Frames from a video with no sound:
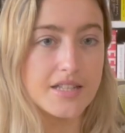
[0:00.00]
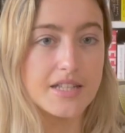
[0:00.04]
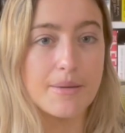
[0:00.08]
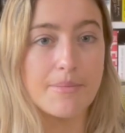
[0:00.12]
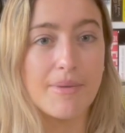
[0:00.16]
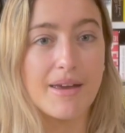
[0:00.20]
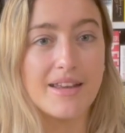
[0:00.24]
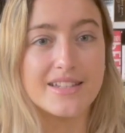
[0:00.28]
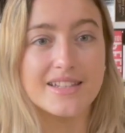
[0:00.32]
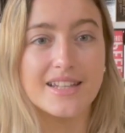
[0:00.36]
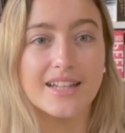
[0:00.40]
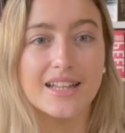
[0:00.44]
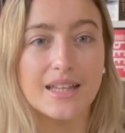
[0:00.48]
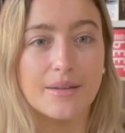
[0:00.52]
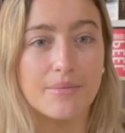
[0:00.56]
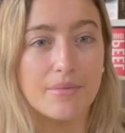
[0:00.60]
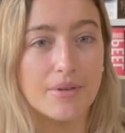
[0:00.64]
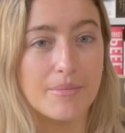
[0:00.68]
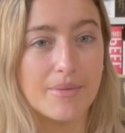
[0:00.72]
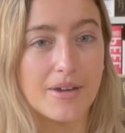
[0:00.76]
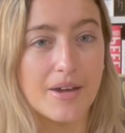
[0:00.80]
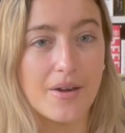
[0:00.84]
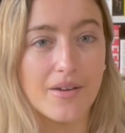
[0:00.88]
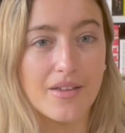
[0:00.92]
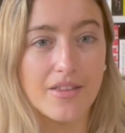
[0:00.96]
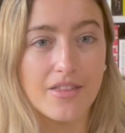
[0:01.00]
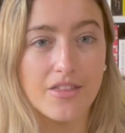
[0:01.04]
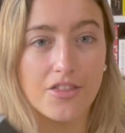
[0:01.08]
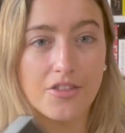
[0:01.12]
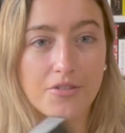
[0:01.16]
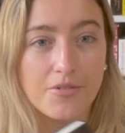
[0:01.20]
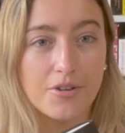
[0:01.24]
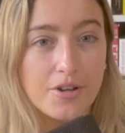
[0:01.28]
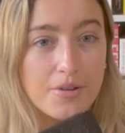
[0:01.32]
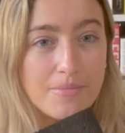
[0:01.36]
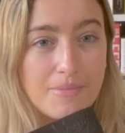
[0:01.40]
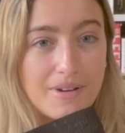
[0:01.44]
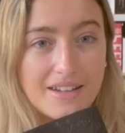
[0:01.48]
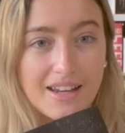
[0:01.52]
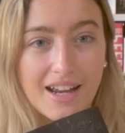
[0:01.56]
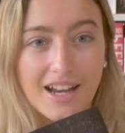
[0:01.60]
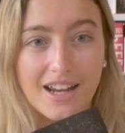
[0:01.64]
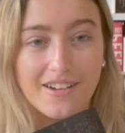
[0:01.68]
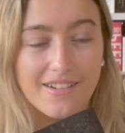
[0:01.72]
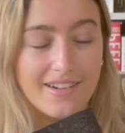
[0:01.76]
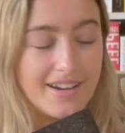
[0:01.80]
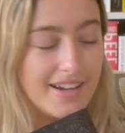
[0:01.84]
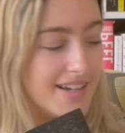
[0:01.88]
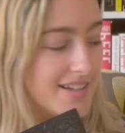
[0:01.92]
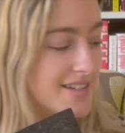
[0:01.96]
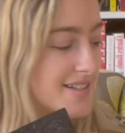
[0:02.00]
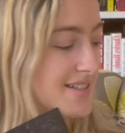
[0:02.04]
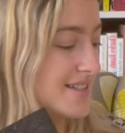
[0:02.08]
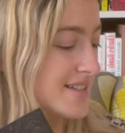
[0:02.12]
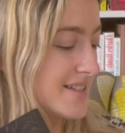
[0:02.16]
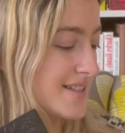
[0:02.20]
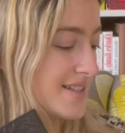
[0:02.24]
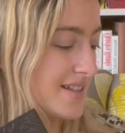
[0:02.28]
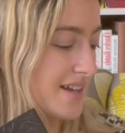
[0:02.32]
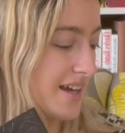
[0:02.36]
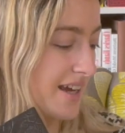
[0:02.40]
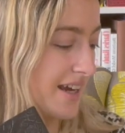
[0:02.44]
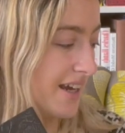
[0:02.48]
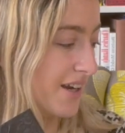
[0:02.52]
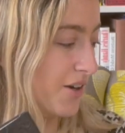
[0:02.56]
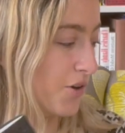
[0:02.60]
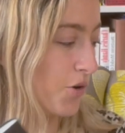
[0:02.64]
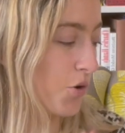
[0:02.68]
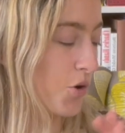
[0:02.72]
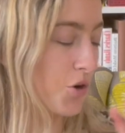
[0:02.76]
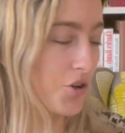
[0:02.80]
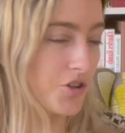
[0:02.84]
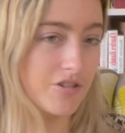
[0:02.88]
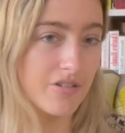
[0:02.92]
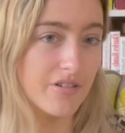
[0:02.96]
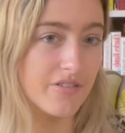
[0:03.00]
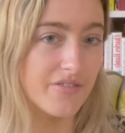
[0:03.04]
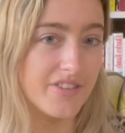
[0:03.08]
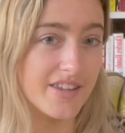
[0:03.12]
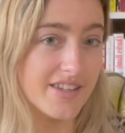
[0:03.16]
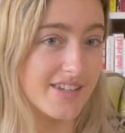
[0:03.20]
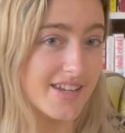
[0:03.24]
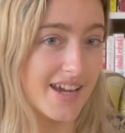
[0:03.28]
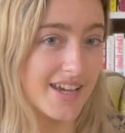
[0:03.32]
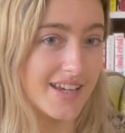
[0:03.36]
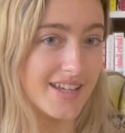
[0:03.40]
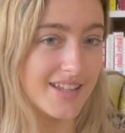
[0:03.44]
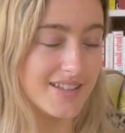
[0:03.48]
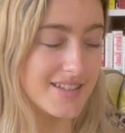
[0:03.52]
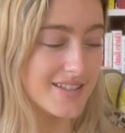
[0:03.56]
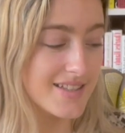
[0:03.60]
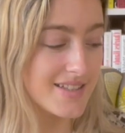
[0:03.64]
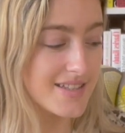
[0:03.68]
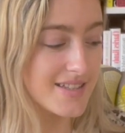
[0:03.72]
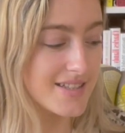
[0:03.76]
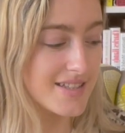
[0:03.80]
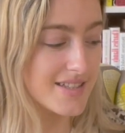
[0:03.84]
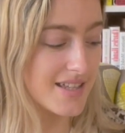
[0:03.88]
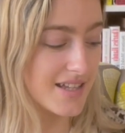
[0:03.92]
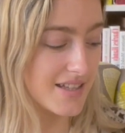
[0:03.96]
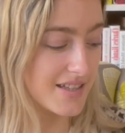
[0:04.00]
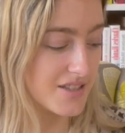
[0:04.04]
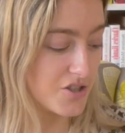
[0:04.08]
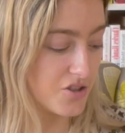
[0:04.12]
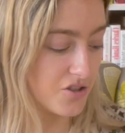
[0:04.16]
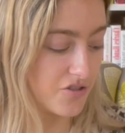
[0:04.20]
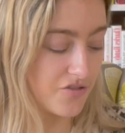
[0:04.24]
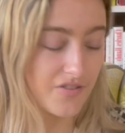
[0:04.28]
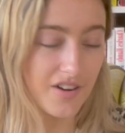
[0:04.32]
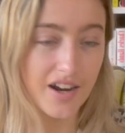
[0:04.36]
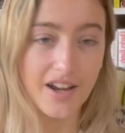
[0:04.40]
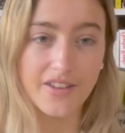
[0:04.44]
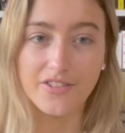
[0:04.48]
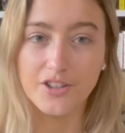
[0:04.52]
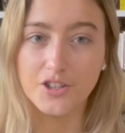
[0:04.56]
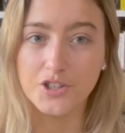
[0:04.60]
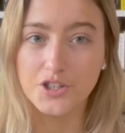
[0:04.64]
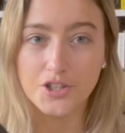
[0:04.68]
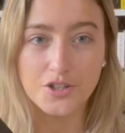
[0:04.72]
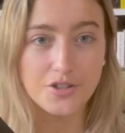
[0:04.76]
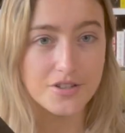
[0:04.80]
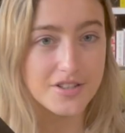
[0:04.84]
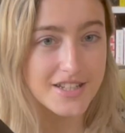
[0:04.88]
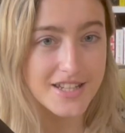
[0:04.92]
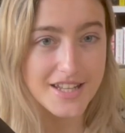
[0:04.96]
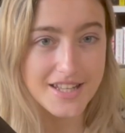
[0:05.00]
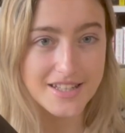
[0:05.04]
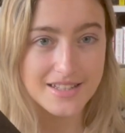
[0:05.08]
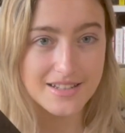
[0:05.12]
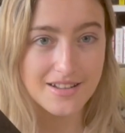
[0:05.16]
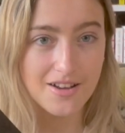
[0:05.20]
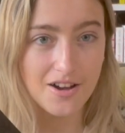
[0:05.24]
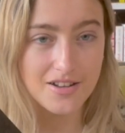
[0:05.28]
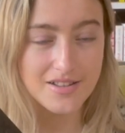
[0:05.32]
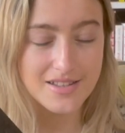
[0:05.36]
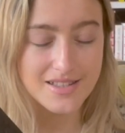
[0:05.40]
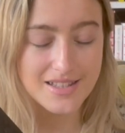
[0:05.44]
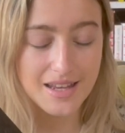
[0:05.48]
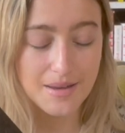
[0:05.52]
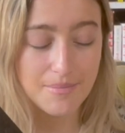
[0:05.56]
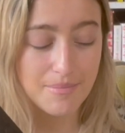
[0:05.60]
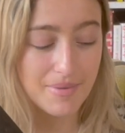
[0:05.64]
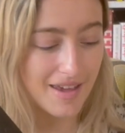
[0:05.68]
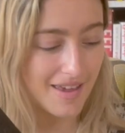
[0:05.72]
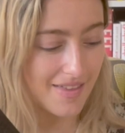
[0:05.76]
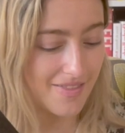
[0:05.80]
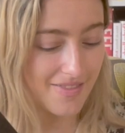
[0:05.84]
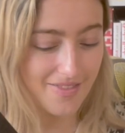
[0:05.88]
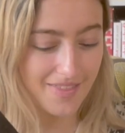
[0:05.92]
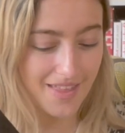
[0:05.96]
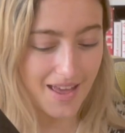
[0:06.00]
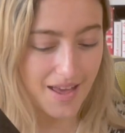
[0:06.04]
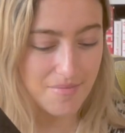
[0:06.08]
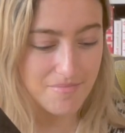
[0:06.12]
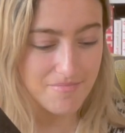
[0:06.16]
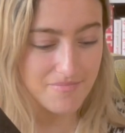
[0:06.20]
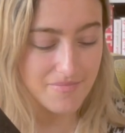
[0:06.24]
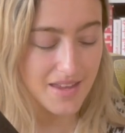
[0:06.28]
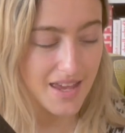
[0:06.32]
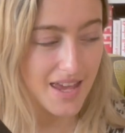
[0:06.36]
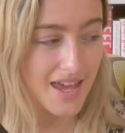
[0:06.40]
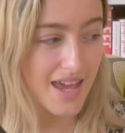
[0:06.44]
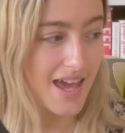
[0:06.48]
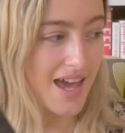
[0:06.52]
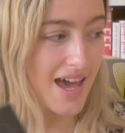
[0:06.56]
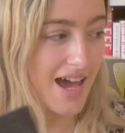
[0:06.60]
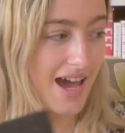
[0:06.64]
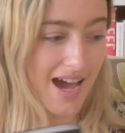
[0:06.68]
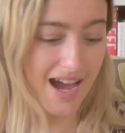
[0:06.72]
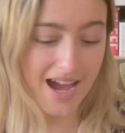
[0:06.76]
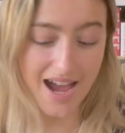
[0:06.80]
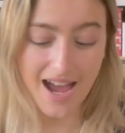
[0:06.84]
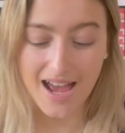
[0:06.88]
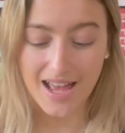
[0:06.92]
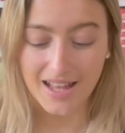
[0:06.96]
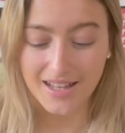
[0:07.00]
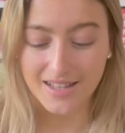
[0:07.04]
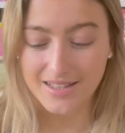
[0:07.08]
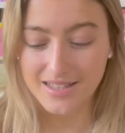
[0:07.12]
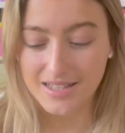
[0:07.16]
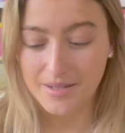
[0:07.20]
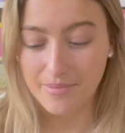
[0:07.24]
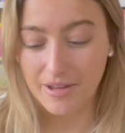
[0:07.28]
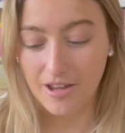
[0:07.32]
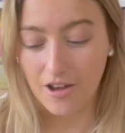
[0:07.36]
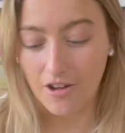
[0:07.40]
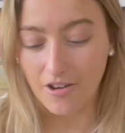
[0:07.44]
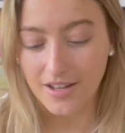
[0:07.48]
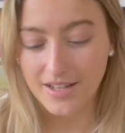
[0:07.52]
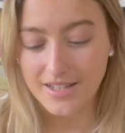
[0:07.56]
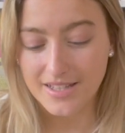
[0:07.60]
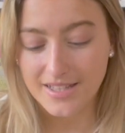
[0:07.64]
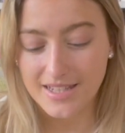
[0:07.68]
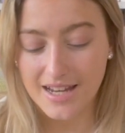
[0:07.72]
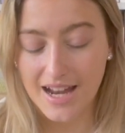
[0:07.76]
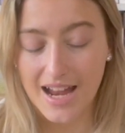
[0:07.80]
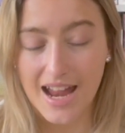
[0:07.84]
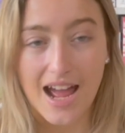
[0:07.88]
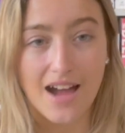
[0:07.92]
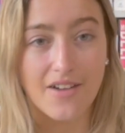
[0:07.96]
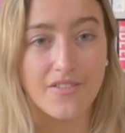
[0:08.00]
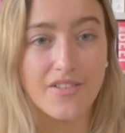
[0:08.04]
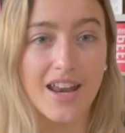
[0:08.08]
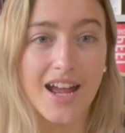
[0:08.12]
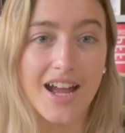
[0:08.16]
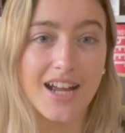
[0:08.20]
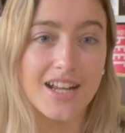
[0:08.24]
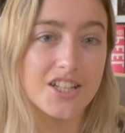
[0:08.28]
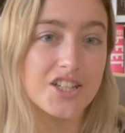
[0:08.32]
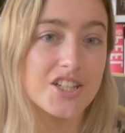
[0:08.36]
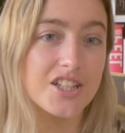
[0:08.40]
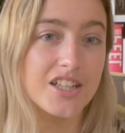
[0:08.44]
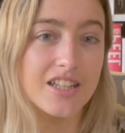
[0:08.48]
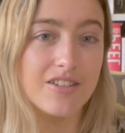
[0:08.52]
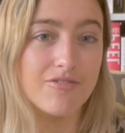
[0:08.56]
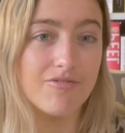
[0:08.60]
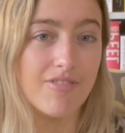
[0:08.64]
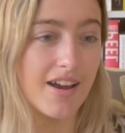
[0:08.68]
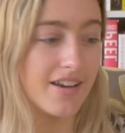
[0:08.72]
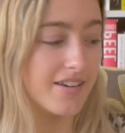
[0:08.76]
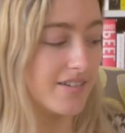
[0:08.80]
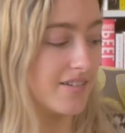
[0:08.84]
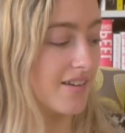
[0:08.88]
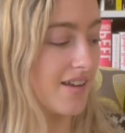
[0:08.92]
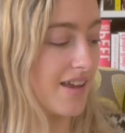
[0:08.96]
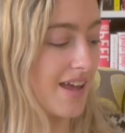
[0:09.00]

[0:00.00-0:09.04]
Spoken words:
basically I'm going to be going through my diaries in order of the dates to find the juiciest gossip in them. And to be honest, I haven't actually read